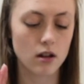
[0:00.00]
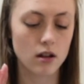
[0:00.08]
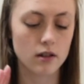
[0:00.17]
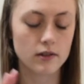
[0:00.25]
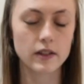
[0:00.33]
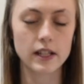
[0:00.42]

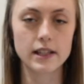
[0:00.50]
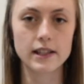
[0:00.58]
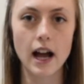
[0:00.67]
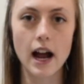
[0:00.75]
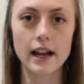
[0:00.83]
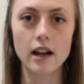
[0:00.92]
seeds
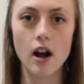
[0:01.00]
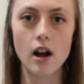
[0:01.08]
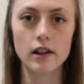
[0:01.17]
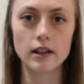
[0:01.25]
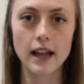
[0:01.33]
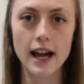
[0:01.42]
that I
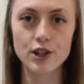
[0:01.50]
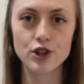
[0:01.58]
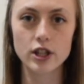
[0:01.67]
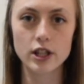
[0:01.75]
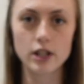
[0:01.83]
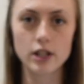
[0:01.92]
got last
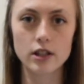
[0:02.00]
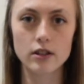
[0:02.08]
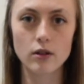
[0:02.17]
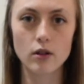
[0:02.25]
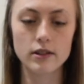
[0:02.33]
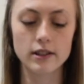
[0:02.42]
year
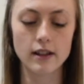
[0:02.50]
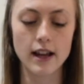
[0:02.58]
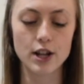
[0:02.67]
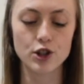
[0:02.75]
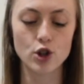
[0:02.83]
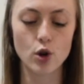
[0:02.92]
/
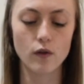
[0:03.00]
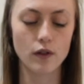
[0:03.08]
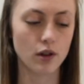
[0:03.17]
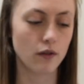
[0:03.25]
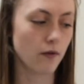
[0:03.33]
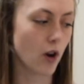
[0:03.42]
over
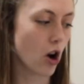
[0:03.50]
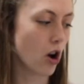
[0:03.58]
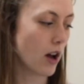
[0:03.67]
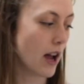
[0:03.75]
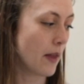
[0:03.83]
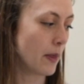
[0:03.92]
the
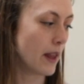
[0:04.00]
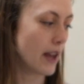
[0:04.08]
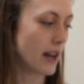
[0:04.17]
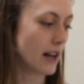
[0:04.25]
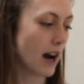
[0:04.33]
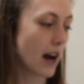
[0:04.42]
fall, and
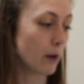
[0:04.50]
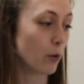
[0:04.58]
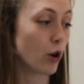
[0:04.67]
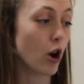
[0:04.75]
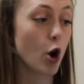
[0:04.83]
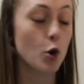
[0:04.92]
then I
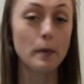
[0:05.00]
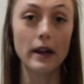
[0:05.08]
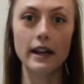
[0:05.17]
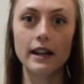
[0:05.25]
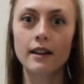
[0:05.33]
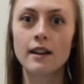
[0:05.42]
will
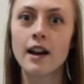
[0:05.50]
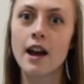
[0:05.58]
open